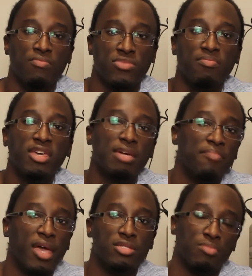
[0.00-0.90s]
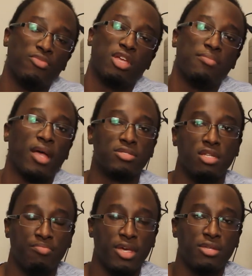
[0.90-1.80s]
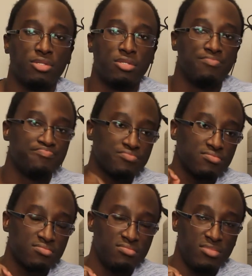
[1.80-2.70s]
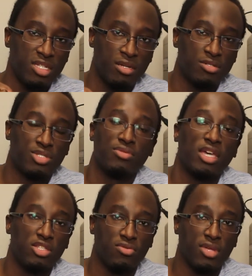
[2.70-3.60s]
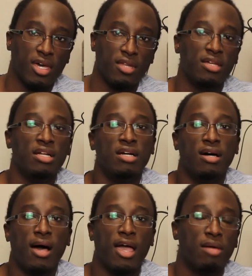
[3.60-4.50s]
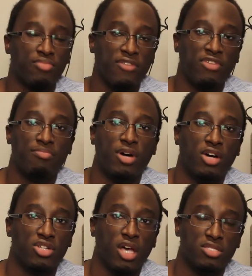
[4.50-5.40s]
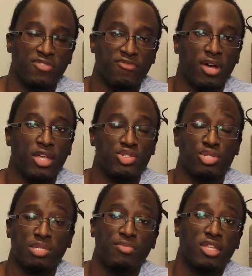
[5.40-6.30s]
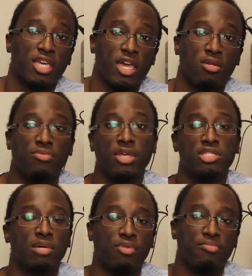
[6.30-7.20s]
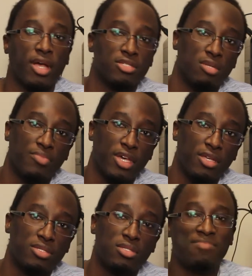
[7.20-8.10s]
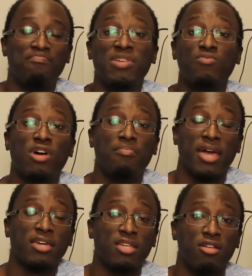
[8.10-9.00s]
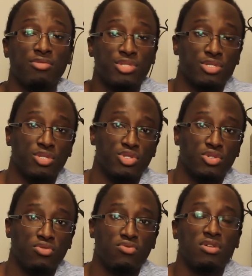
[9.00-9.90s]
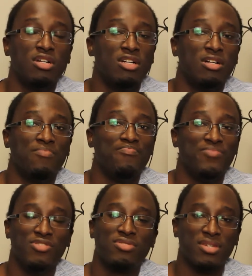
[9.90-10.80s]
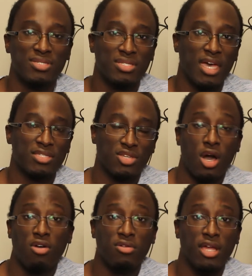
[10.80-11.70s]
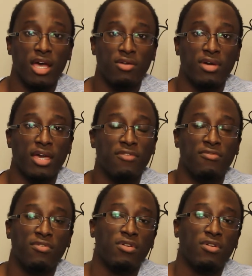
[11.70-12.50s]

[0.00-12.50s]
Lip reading: make amends and bring him back to the base. So they do that. Ion briefly apologizes for not answering his communicator. They teleport back to the base. Meanwhile, back at Area 62, Mucus has a collar now, and